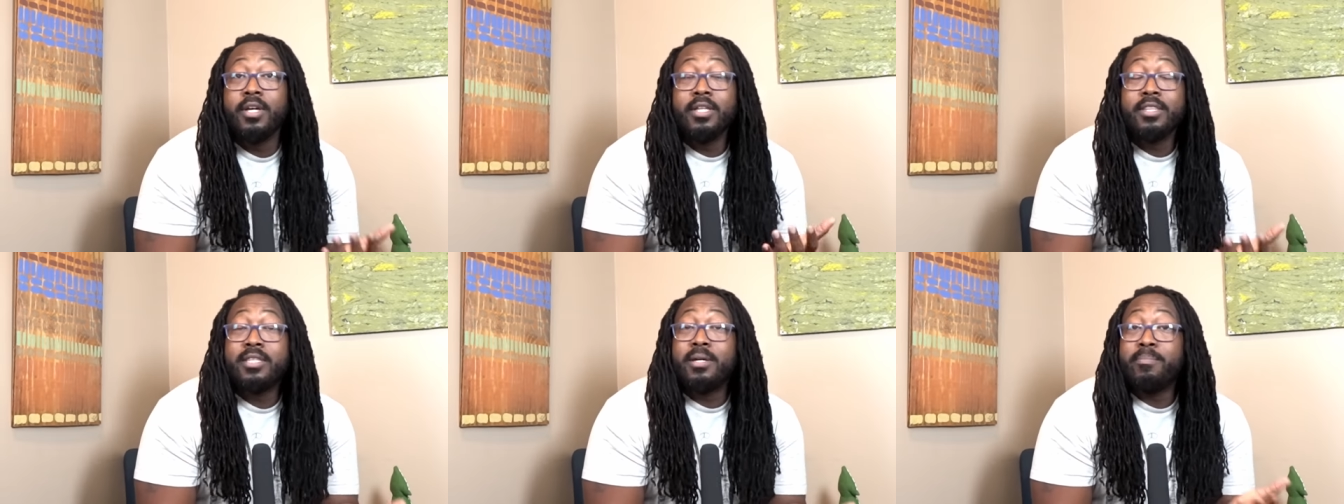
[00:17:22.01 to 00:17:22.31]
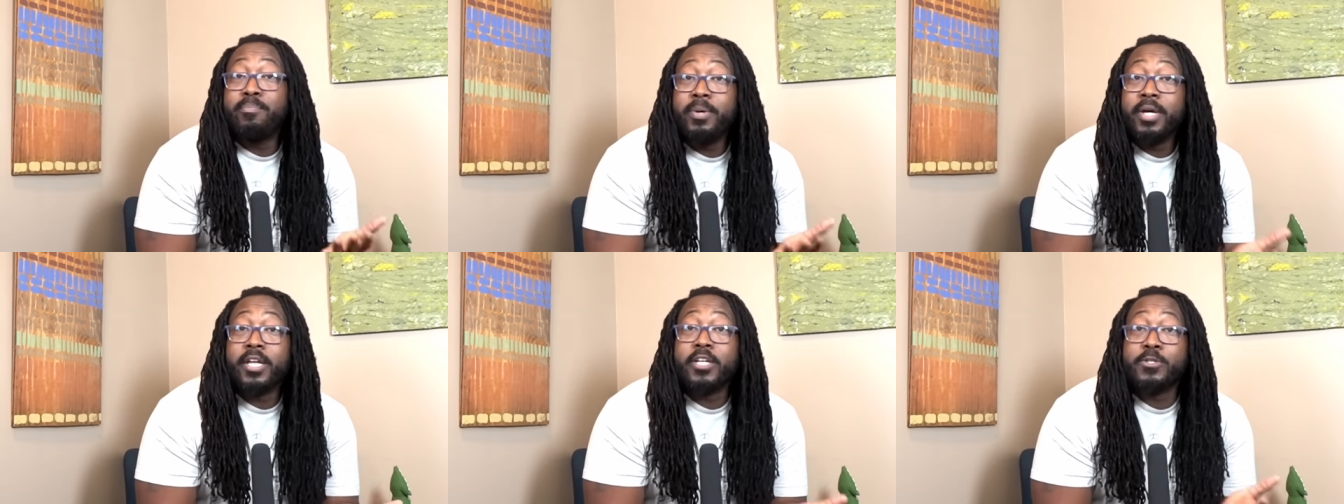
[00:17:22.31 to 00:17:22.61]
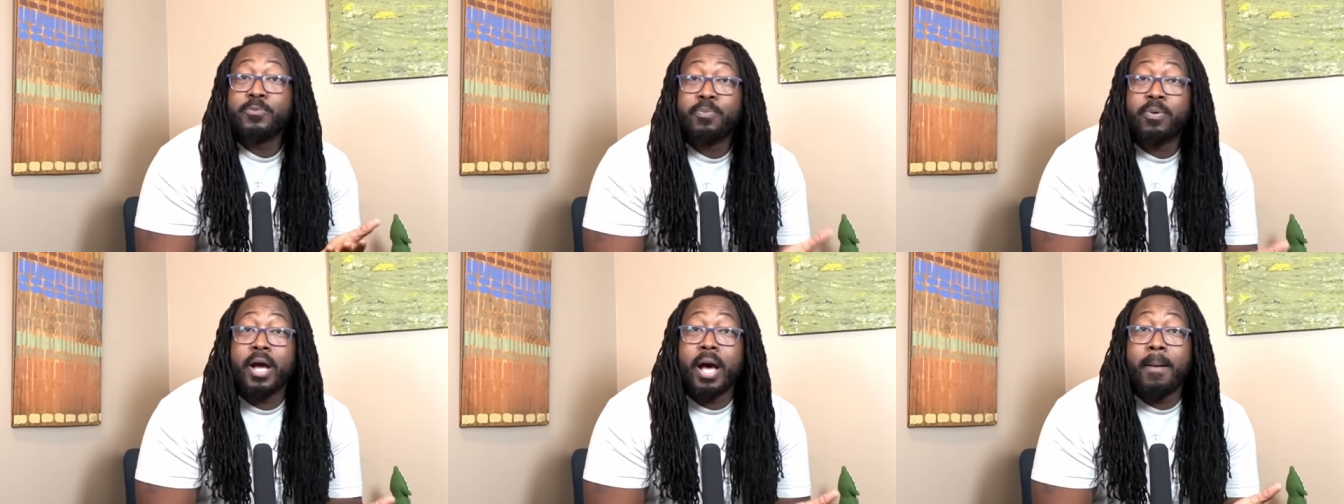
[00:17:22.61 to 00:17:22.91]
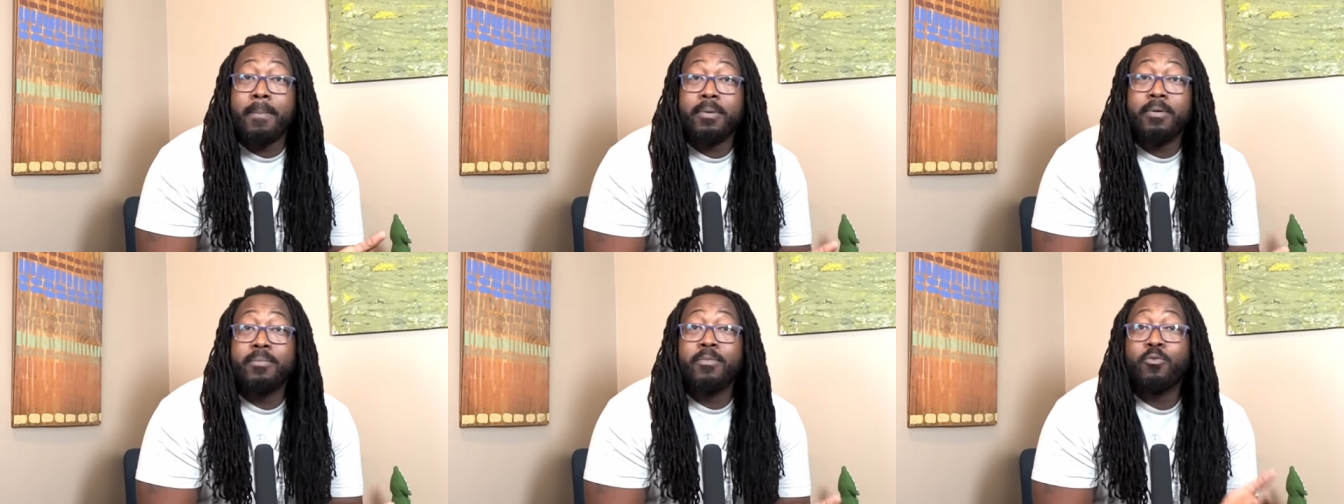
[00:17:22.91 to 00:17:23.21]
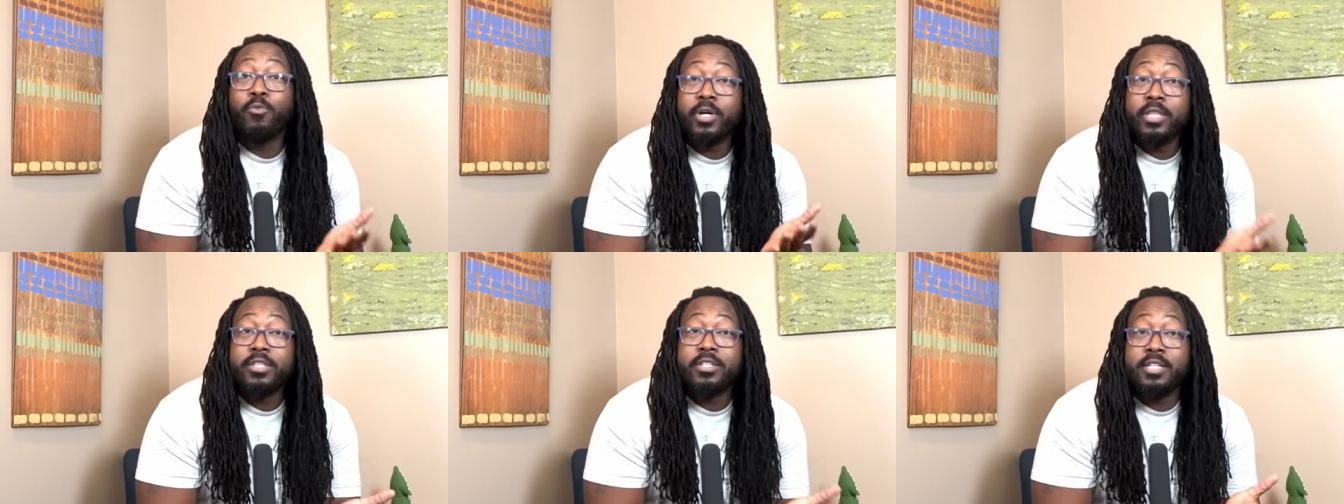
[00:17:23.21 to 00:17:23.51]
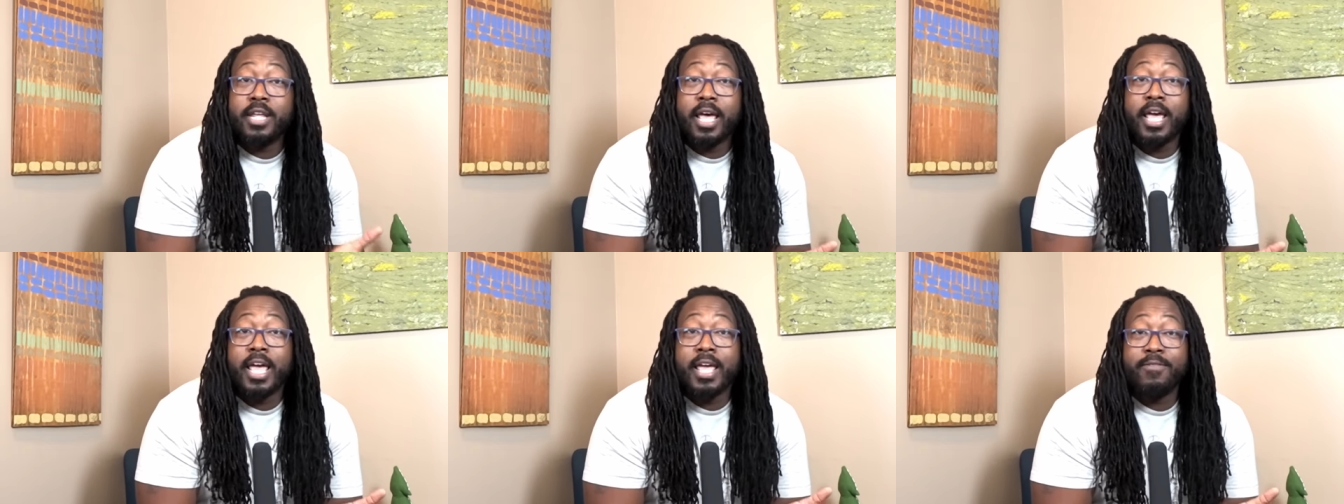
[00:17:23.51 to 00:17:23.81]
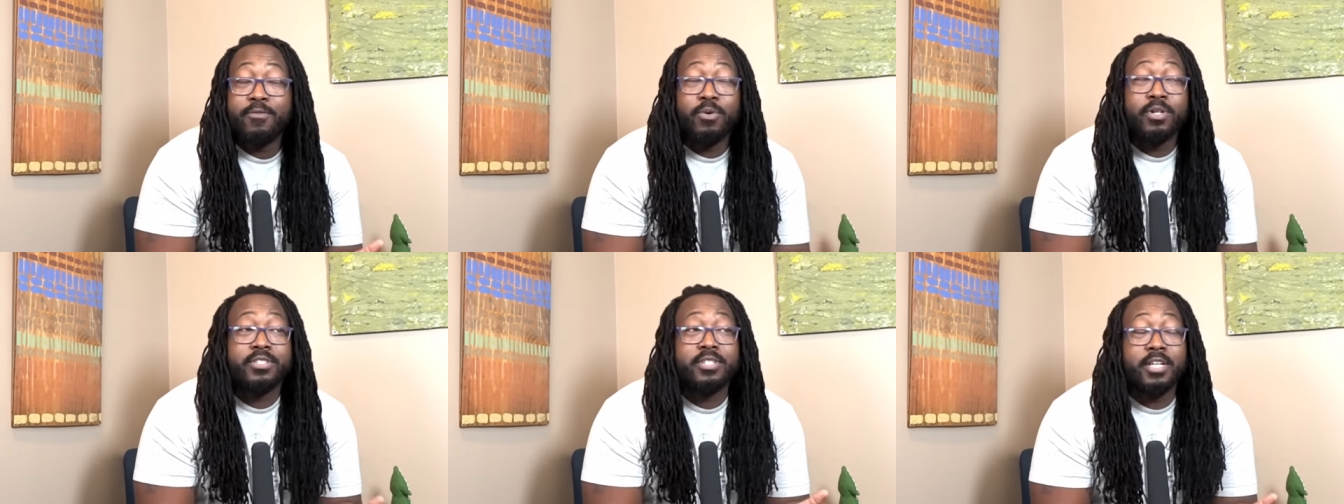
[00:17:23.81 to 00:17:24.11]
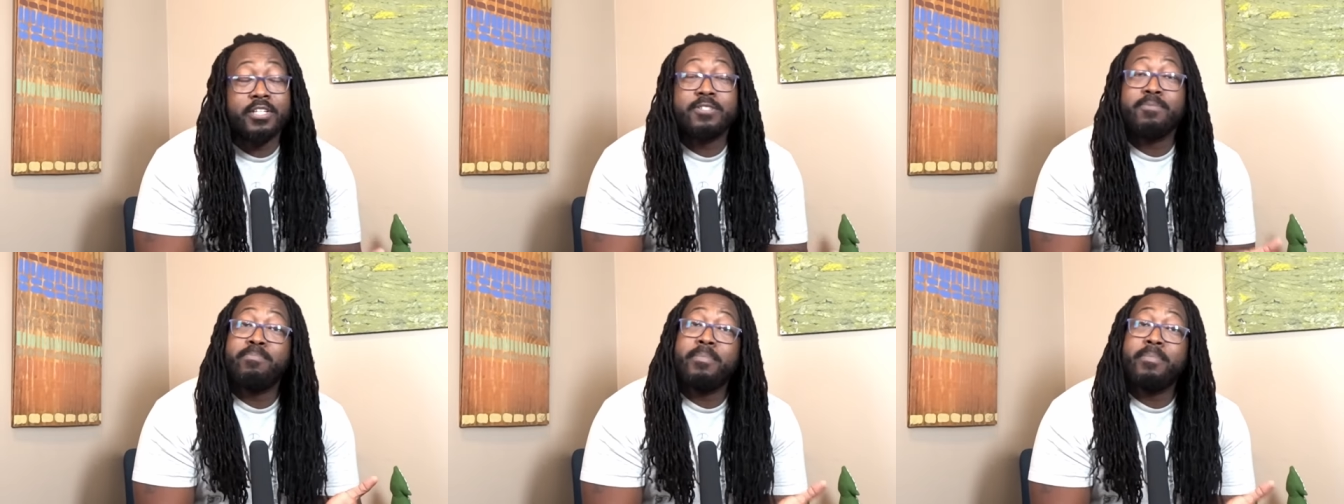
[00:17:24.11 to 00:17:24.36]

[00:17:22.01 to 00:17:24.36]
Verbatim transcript: the biggest problem with Dave was his